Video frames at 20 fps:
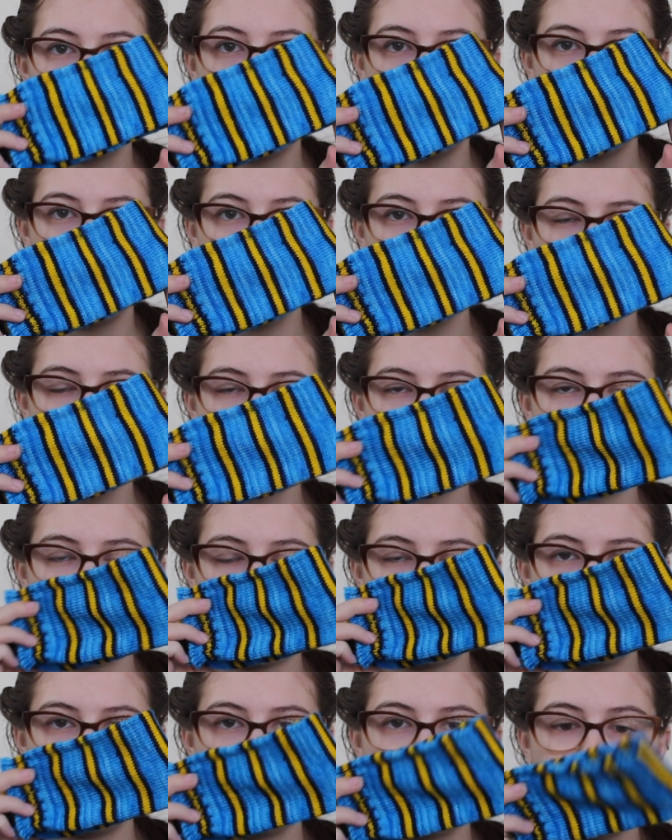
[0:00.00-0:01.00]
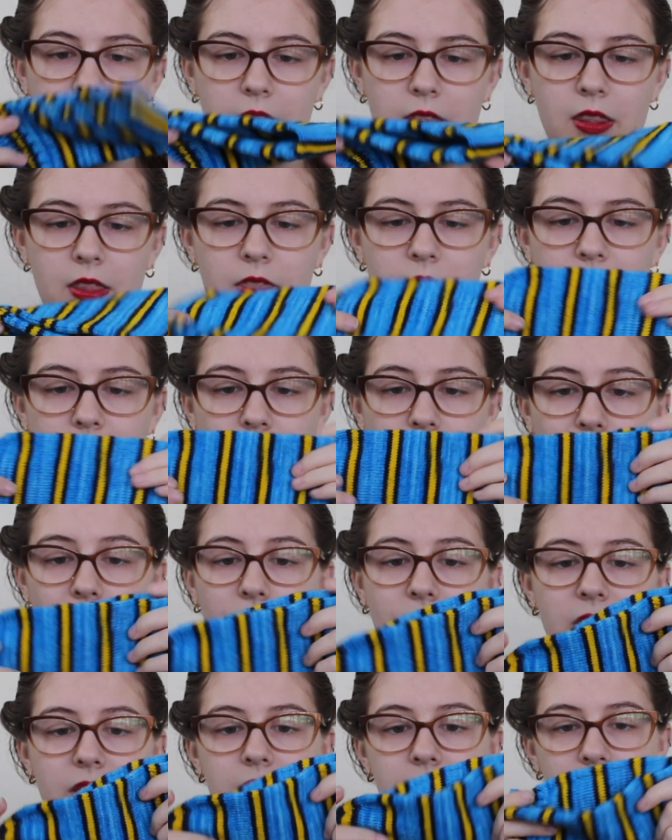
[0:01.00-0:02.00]
Yarns in their
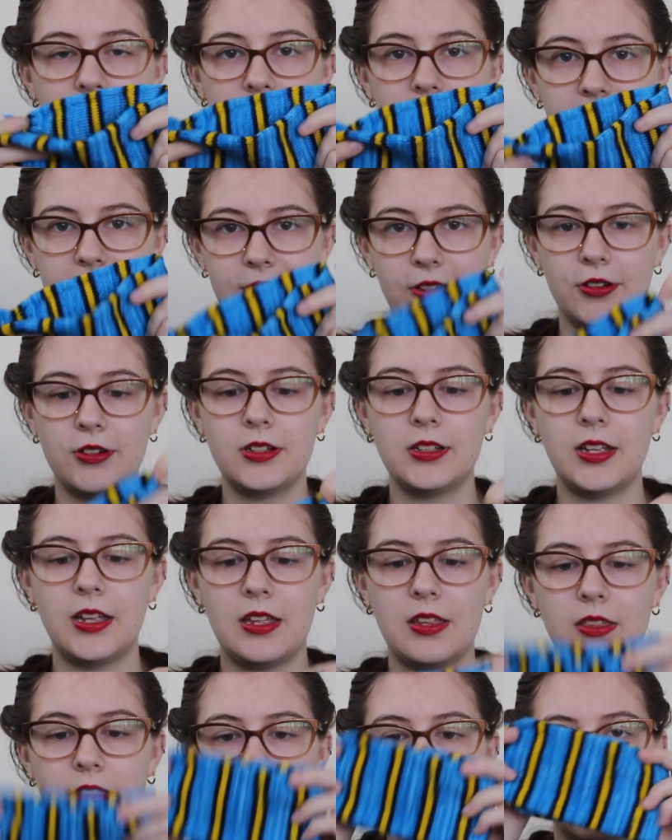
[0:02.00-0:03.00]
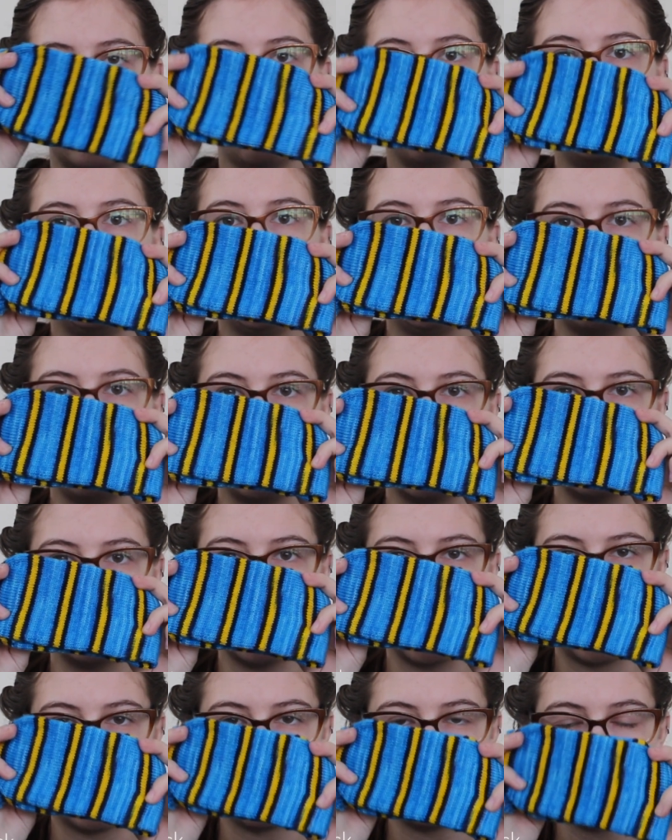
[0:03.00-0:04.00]
Biz sock in the blue
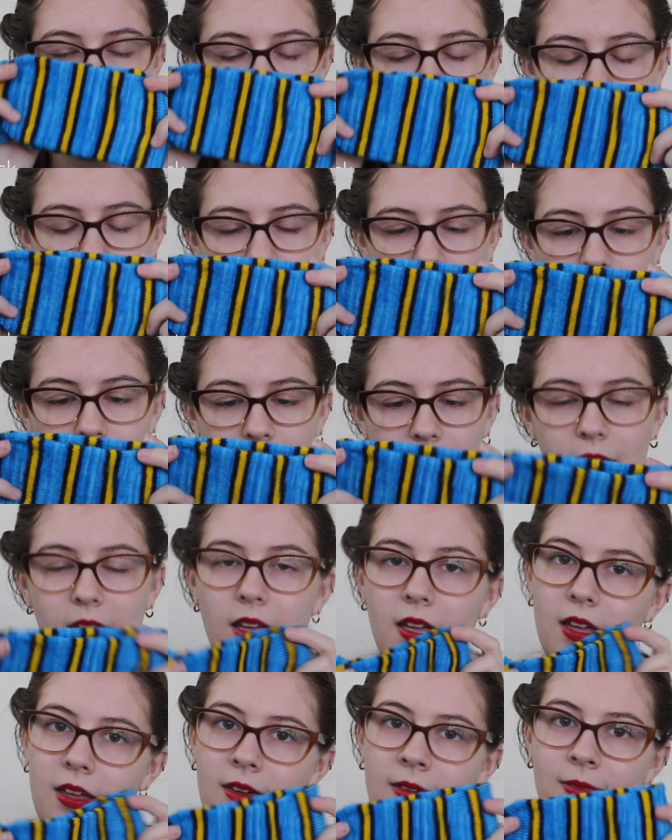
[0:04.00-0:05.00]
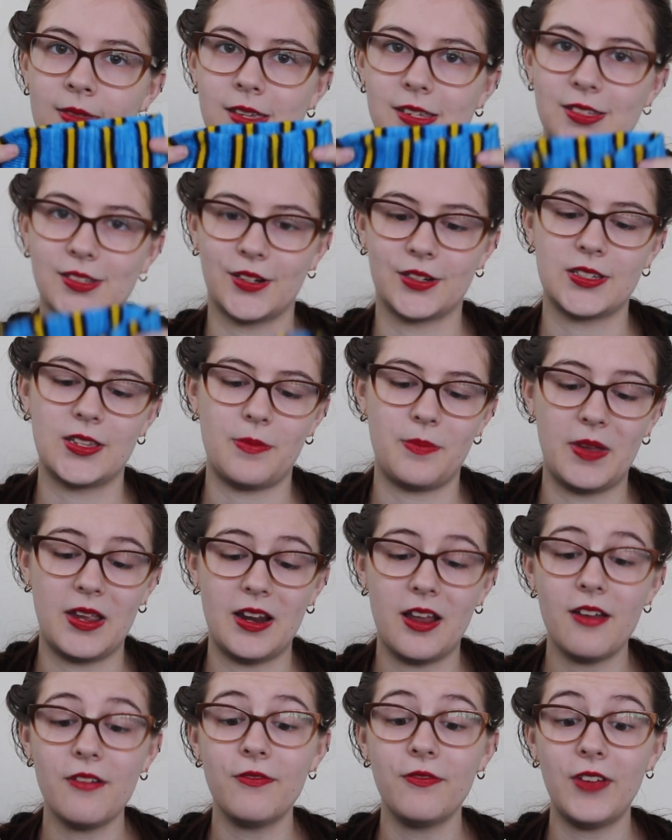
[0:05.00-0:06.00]
tang colourway. These socks have
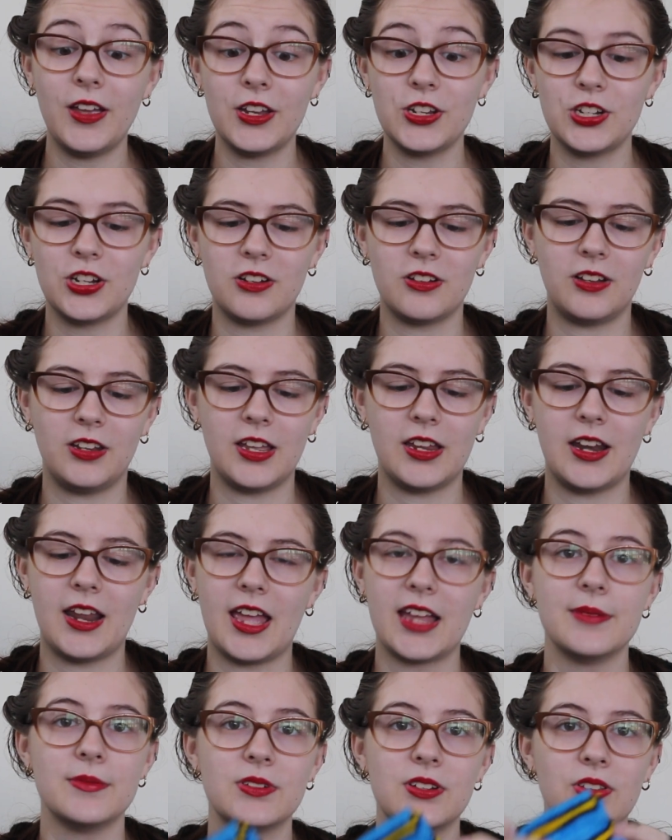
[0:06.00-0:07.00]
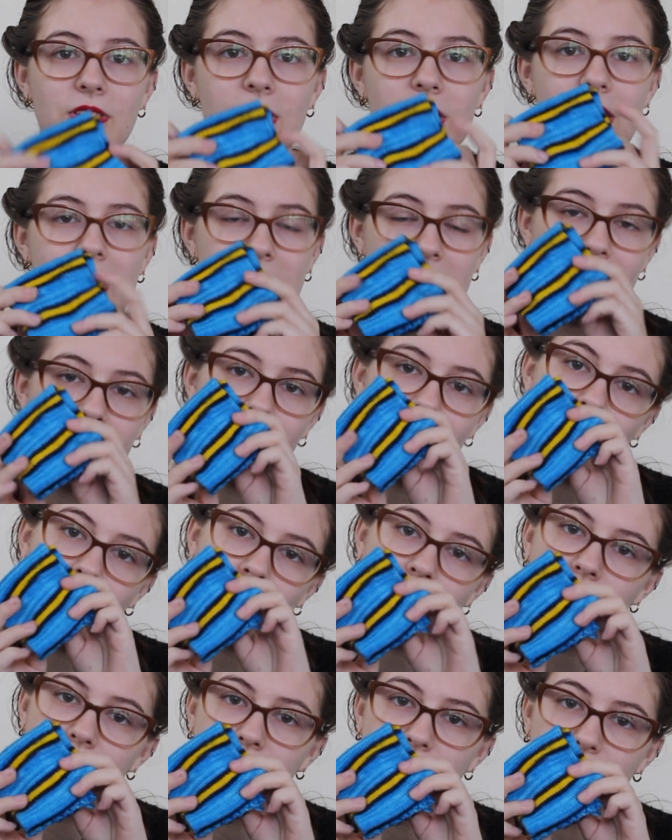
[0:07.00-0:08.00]
been affectionately named the
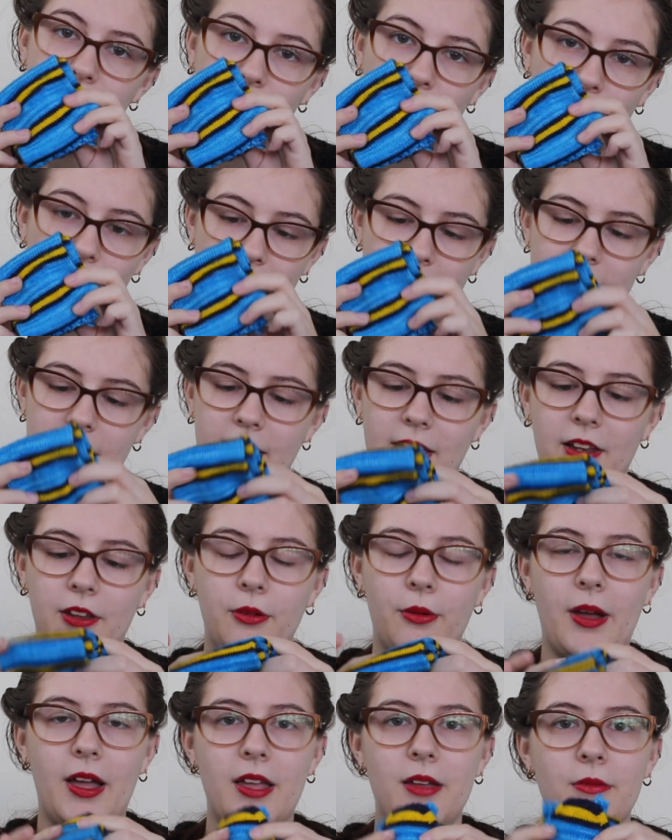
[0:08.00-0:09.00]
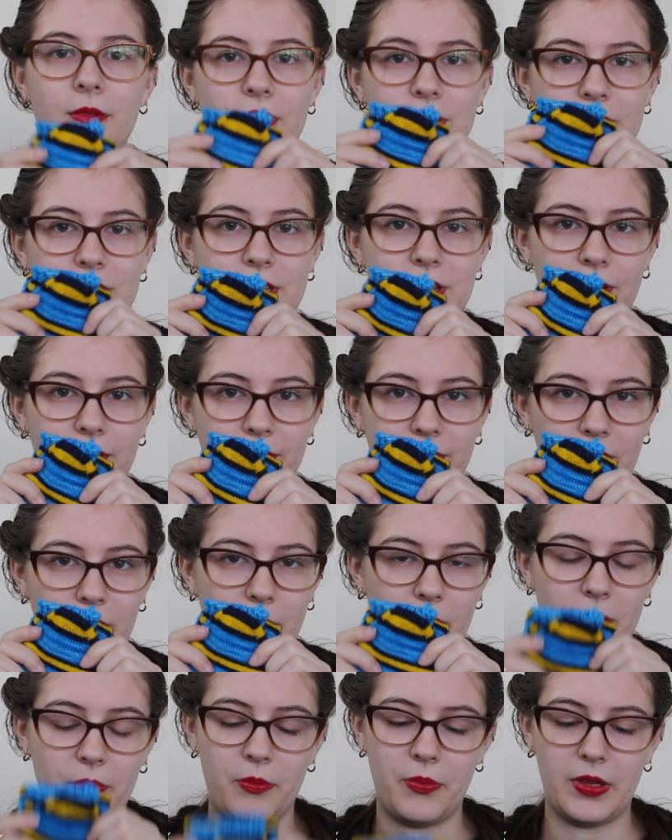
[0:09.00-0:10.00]
Dory colourway, which is
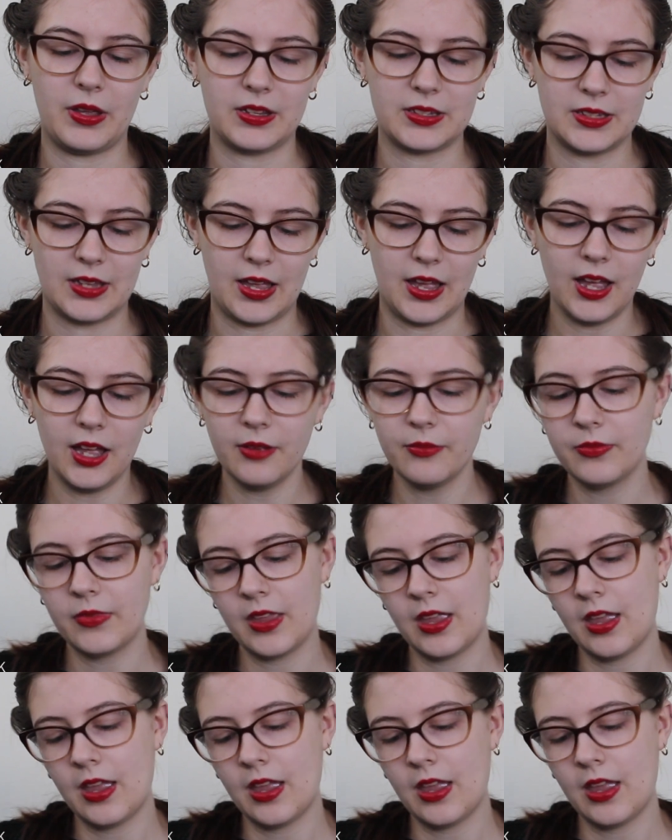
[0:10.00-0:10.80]
from Pixar.